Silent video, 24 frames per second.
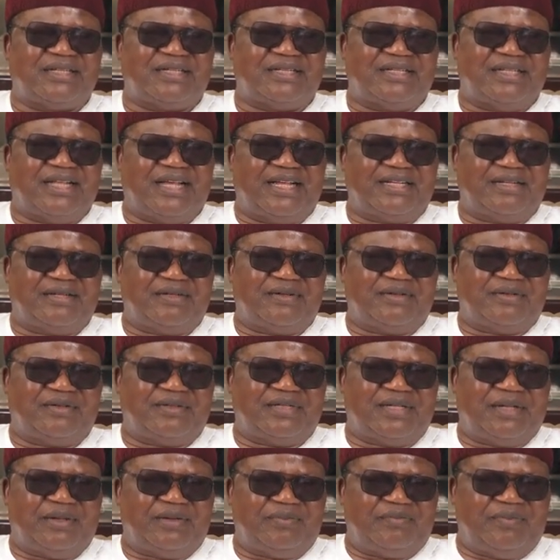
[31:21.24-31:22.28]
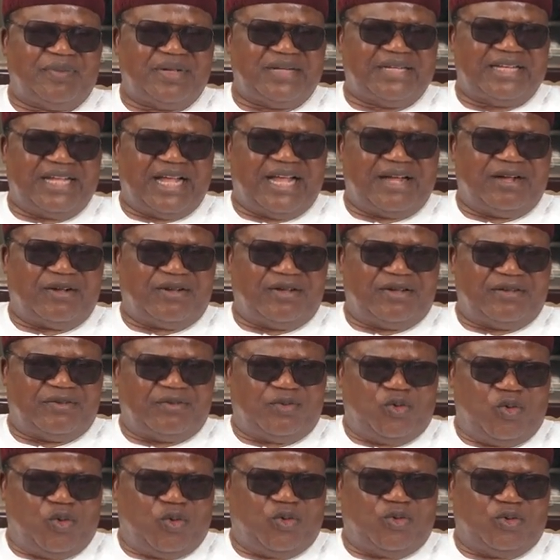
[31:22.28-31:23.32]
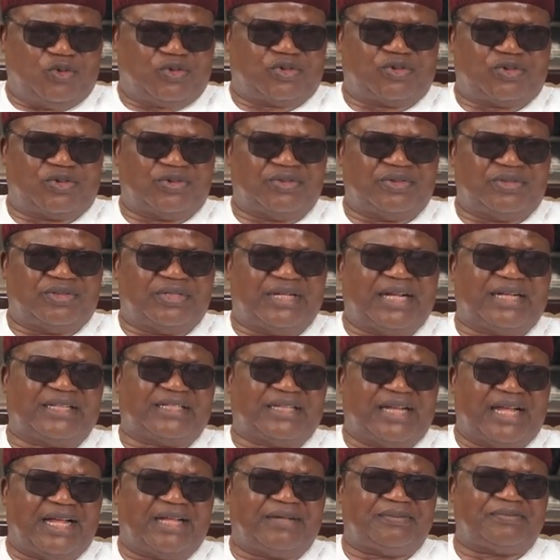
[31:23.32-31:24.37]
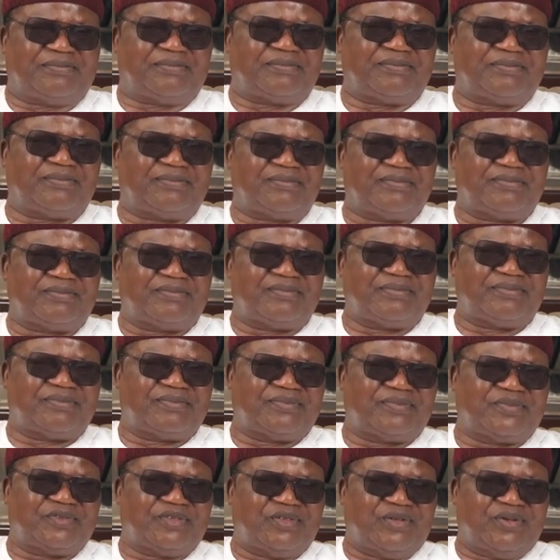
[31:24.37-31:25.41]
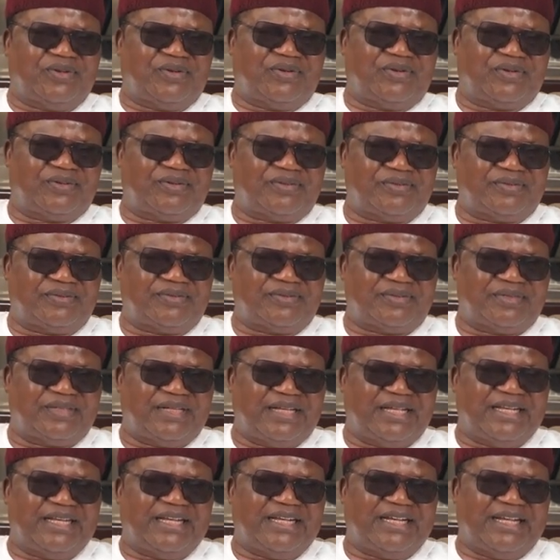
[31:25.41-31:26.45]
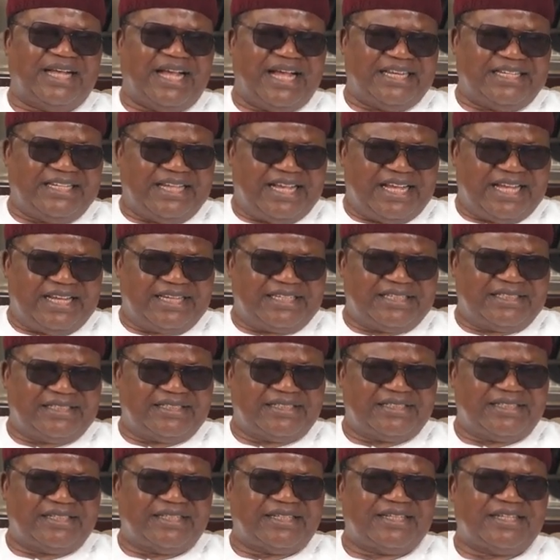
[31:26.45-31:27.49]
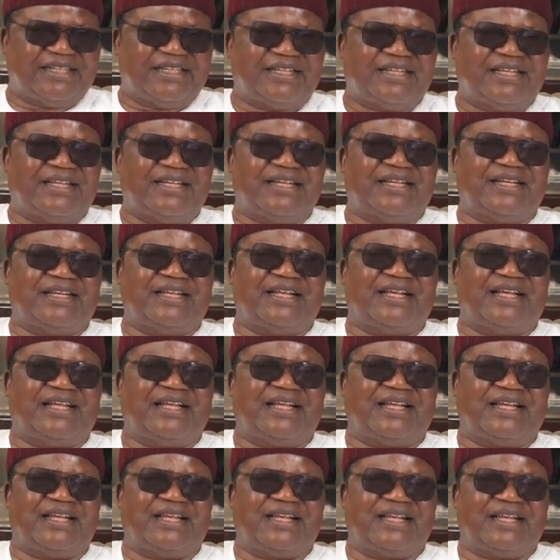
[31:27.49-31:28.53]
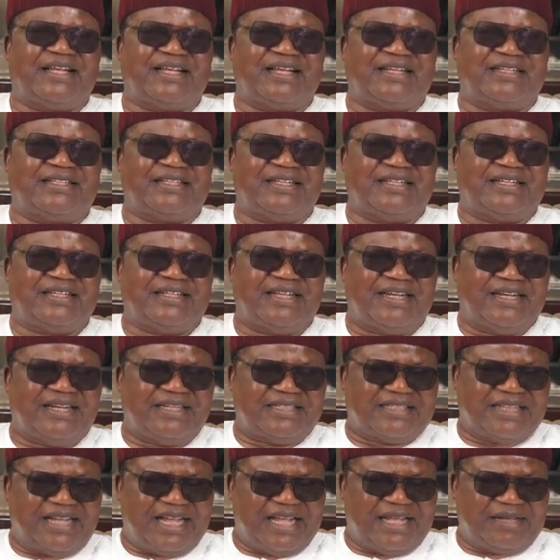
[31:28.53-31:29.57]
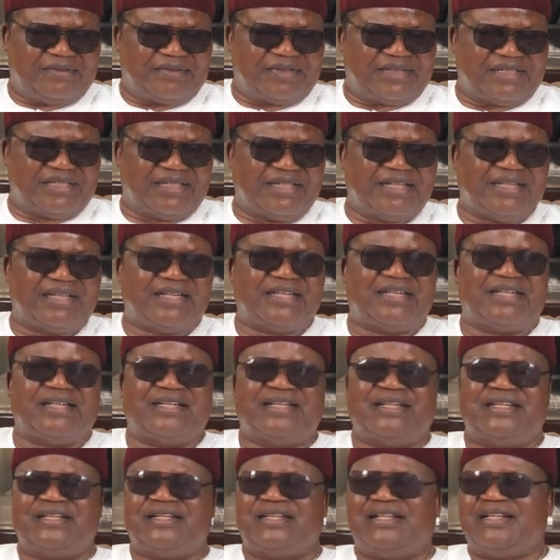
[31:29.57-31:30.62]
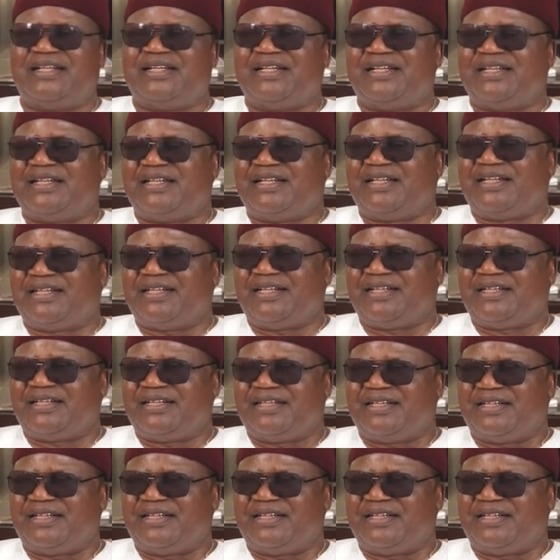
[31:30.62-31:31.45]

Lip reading: Then the media gurus that time, in the Guardian, in the Daily Times, in the,